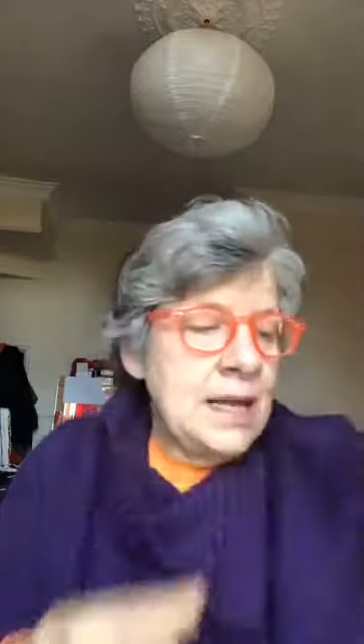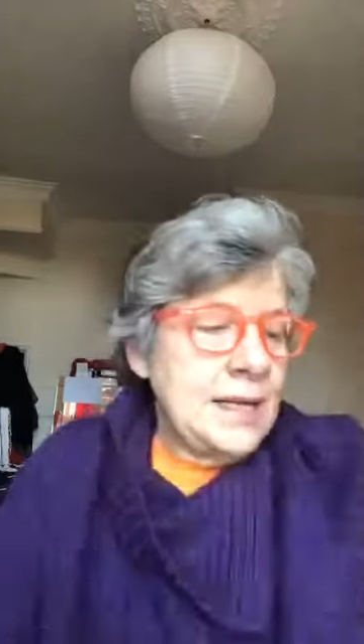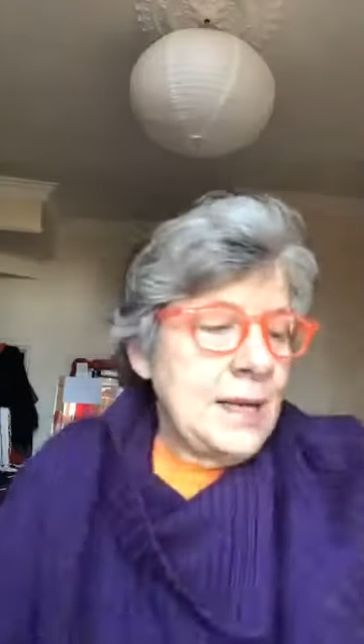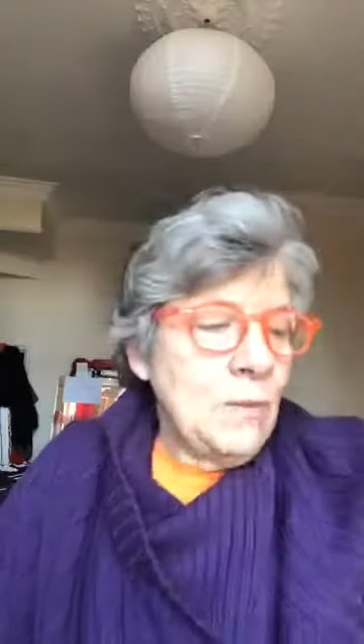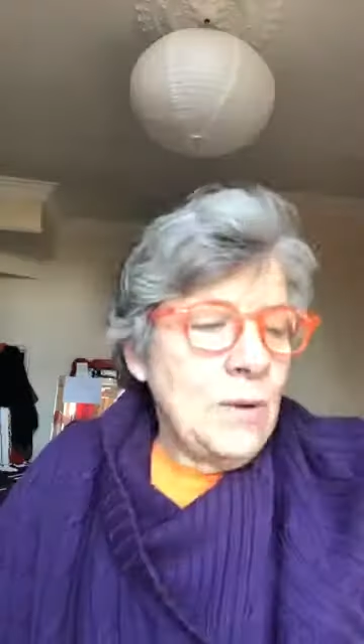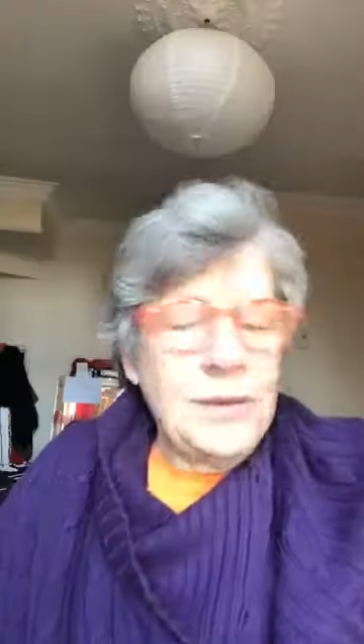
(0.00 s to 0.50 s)

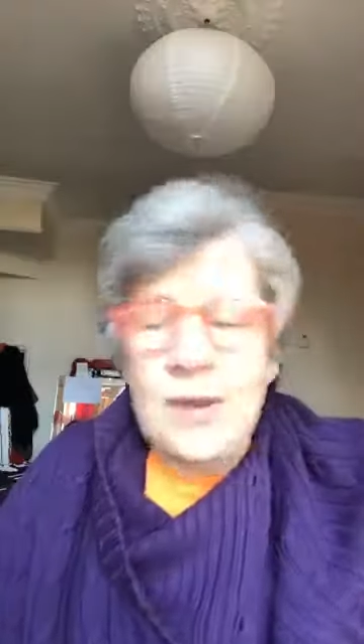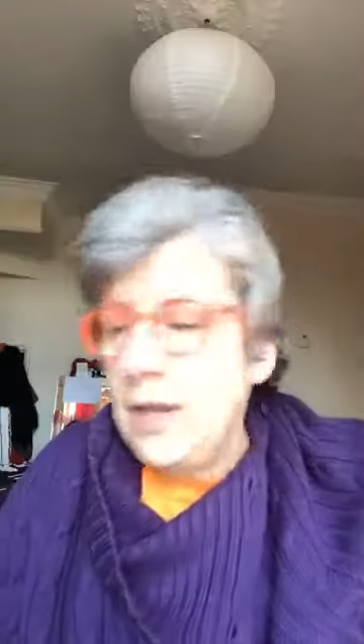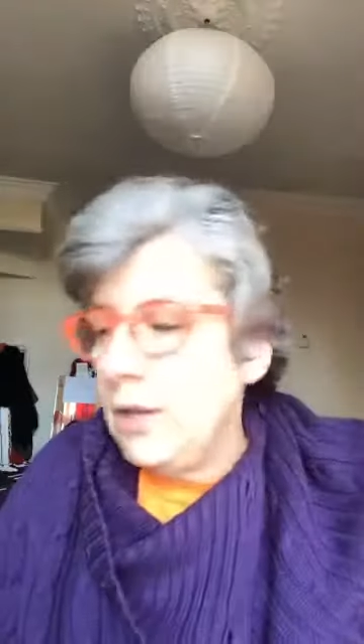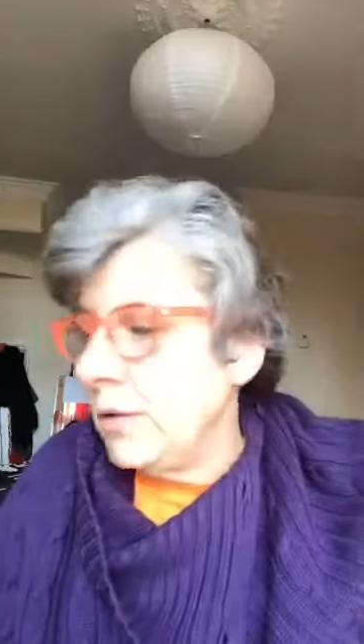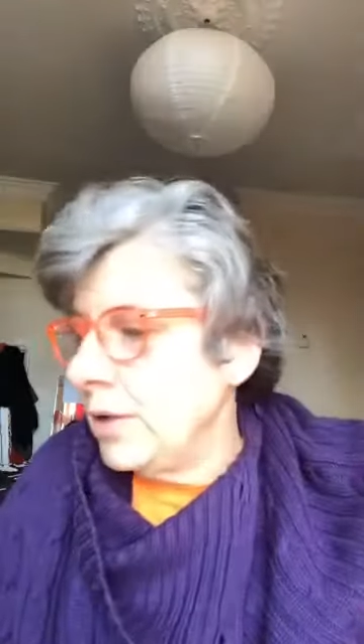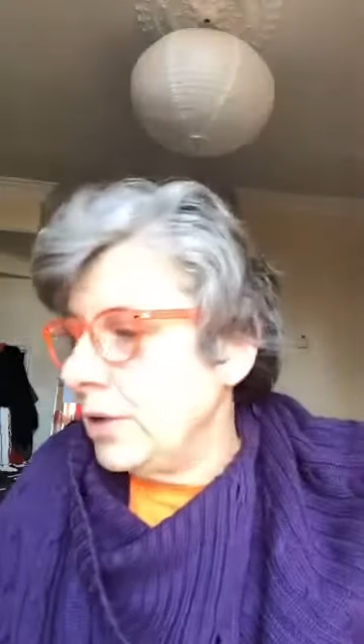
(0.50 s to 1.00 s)
Now, one thing
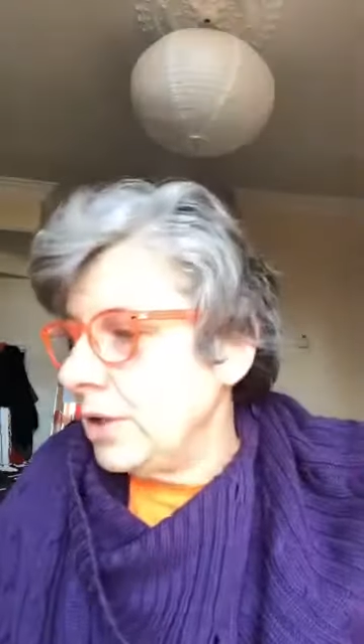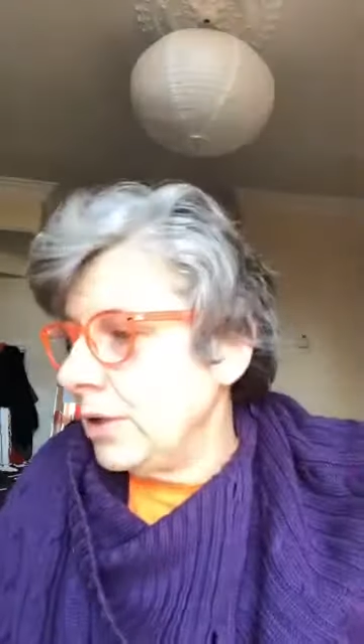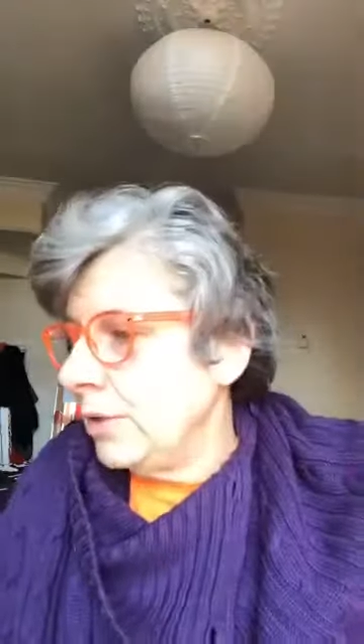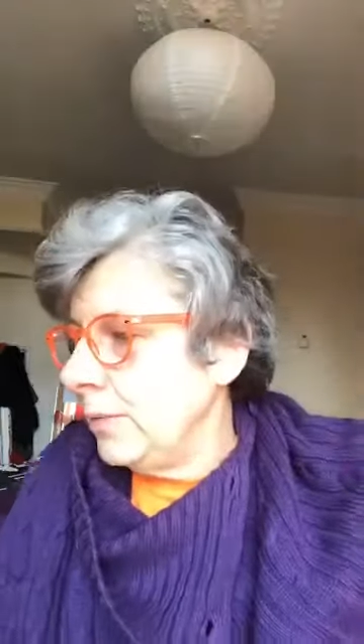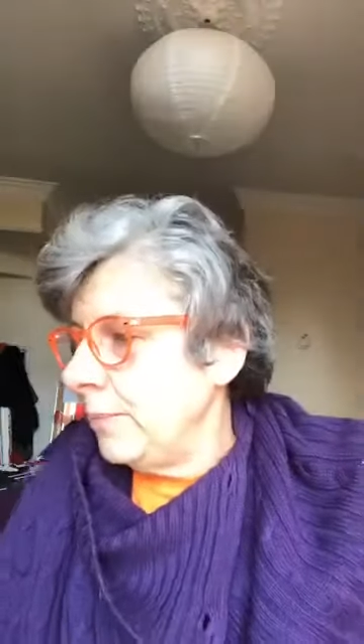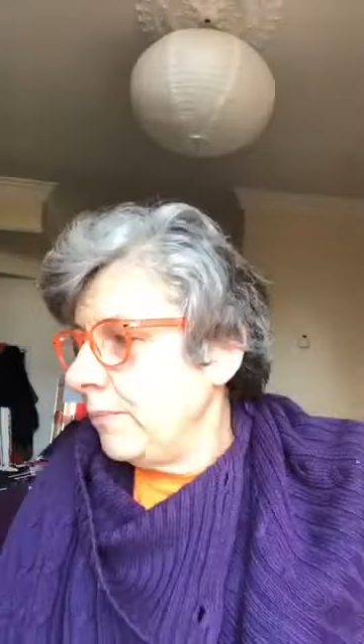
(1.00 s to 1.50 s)
you can
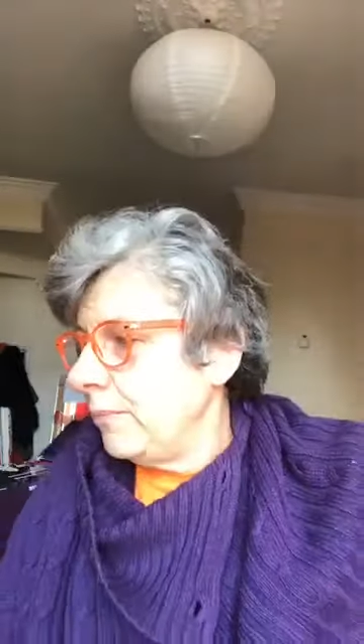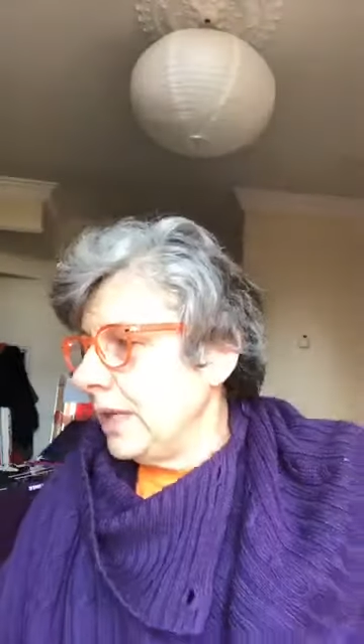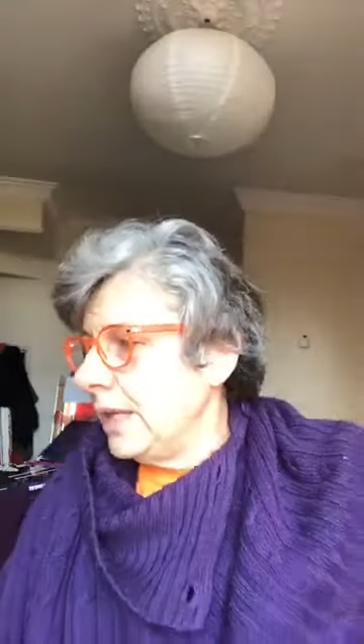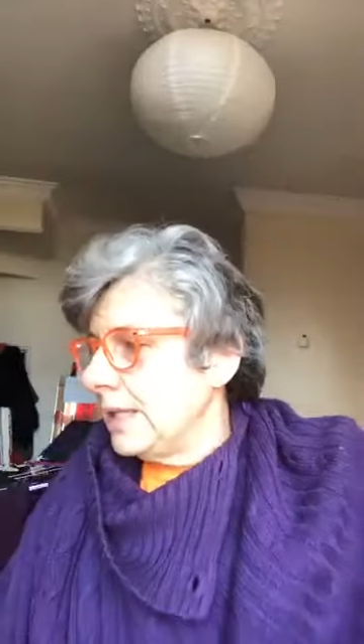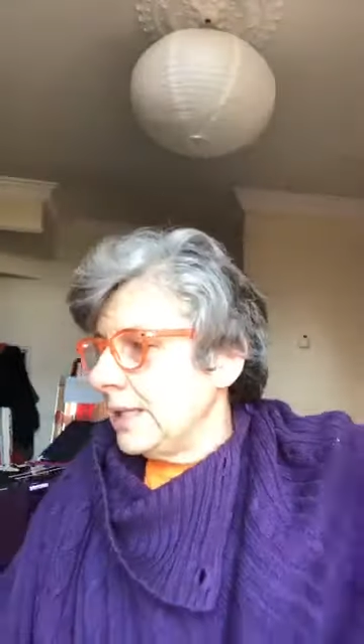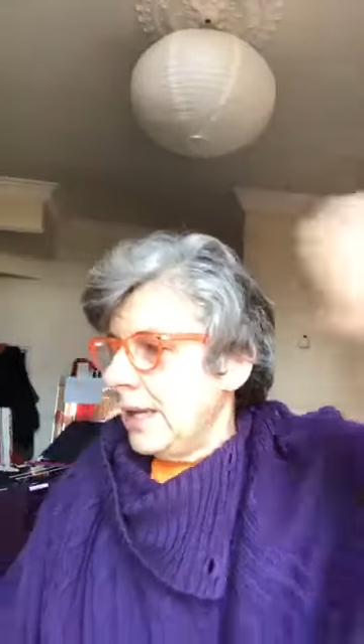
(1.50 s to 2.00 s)
do is get